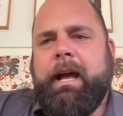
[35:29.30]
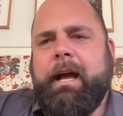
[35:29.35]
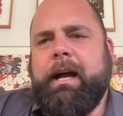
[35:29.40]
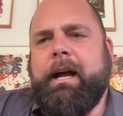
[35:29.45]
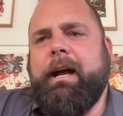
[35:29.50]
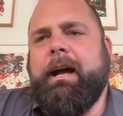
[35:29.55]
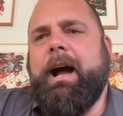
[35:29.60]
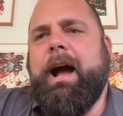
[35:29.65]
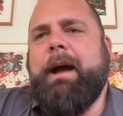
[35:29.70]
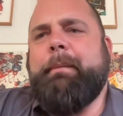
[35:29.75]

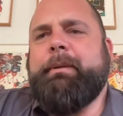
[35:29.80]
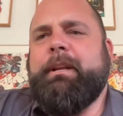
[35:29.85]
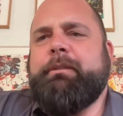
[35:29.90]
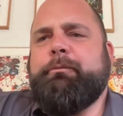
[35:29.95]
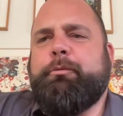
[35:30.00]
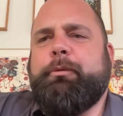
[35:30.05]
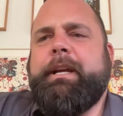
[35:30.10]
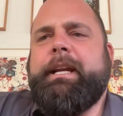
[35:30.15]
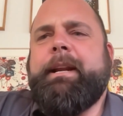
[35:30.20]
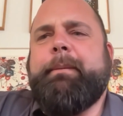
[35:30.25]

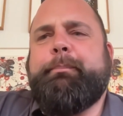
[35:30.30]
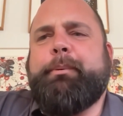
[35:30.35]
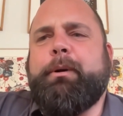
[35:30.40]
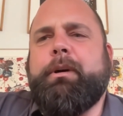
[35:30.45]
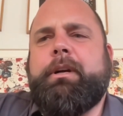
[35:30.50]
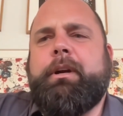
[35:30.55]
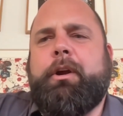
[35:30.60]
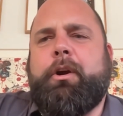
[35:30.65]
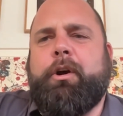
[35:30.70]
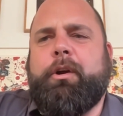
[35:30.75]
Read a
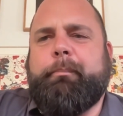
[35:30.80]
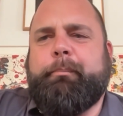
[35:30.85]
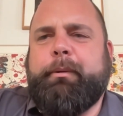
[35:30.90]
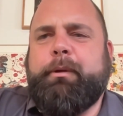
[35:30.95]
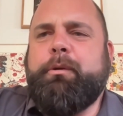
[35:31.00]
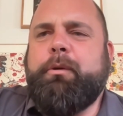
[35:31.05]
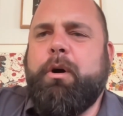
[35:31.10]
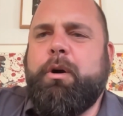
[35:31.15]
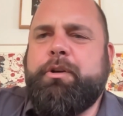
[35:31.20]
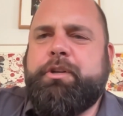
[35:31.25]
book called
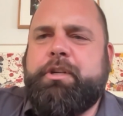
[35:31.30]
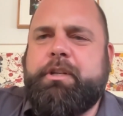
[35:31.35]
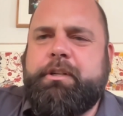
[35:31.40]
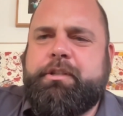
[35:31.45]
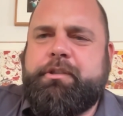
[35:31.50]
Blue Ocean